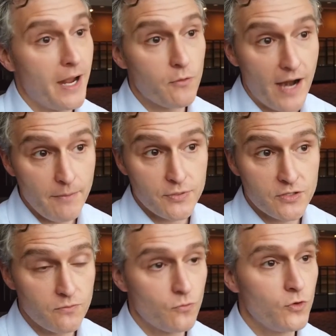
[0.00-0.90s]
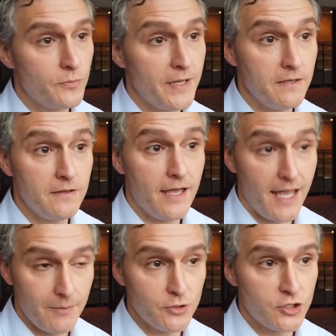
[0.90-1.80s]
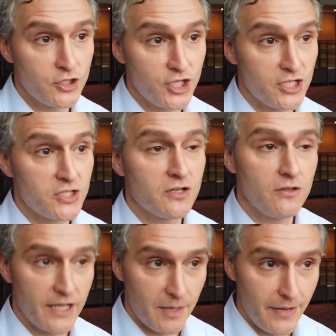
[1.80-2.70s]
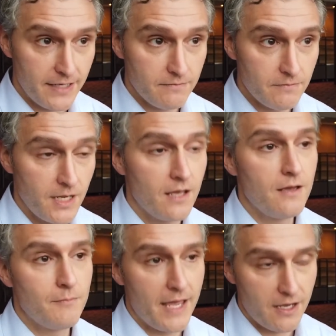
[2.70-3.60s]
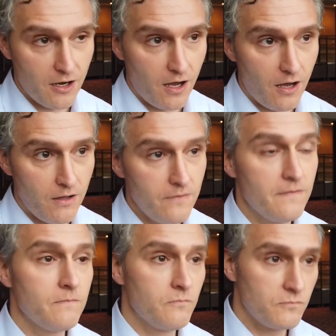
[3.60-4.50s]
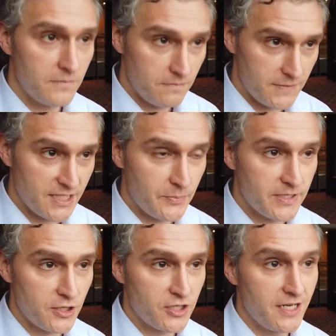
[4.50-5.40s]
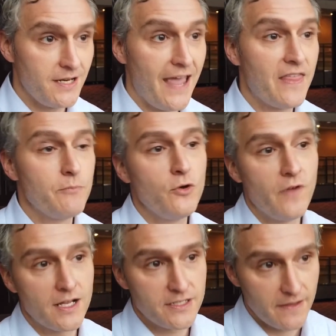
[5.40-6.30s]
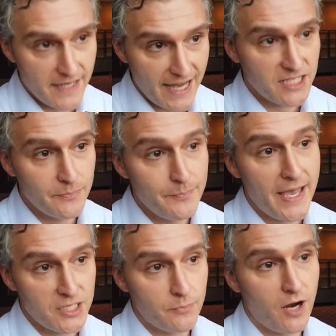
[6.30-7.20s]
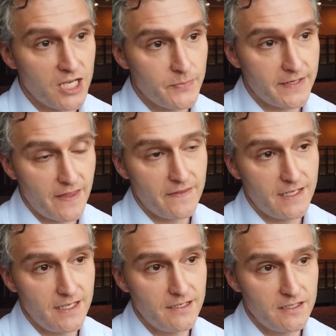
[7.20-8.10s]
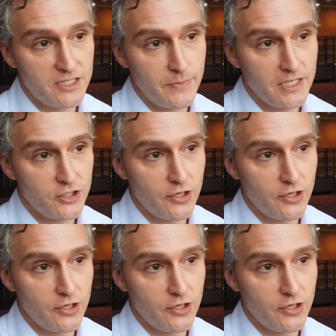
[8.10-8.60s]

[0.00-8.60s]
my reps would be able to just click a button, make a call, disposition it, and then move on to the next best prospect that they needed to speak